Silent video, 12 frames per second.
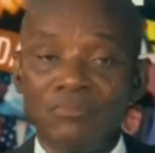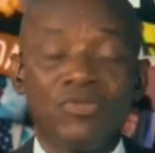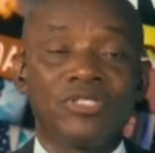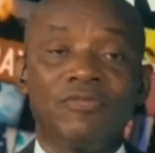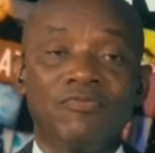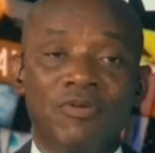
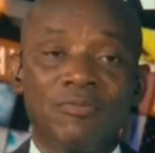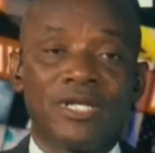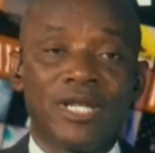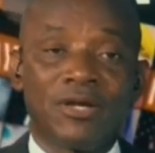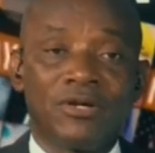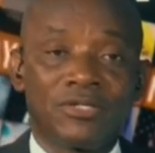mostly from
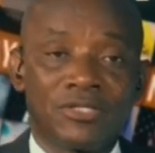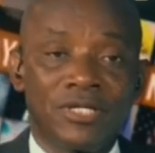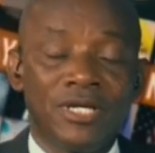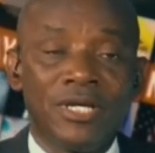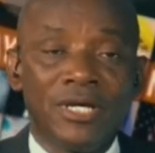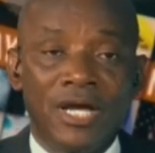the
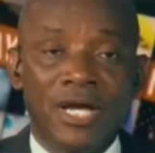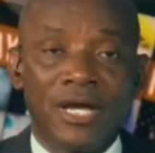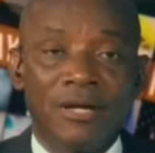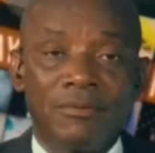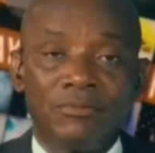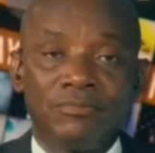Lagos
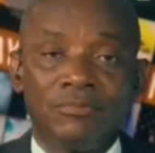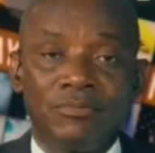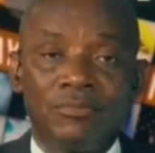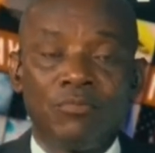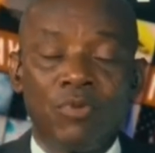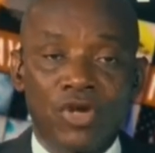
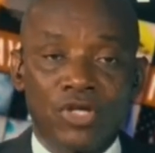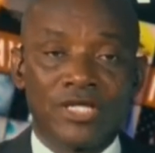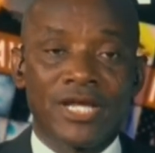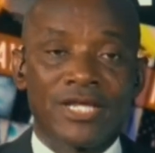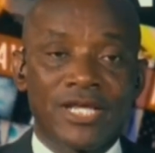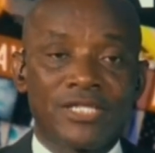
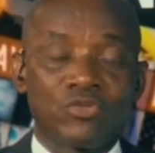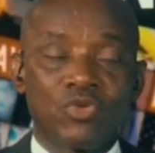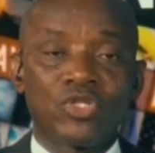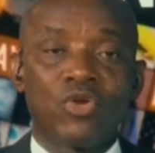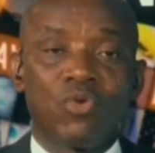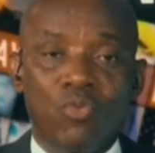boys and girls,
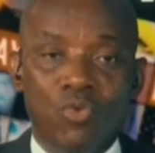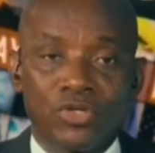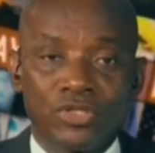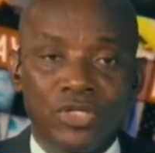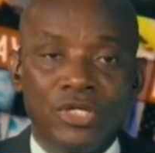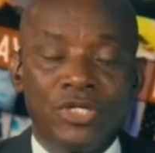quote
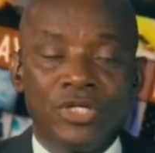unquote.